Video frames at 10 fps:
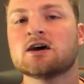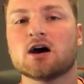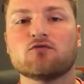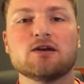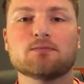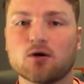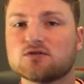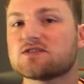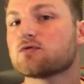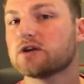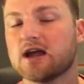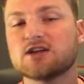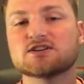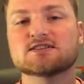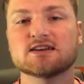of the post-free
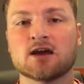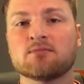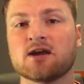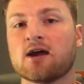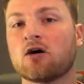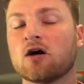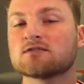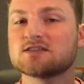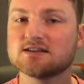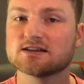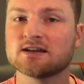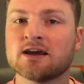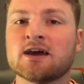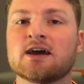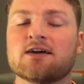agency NBA offseason,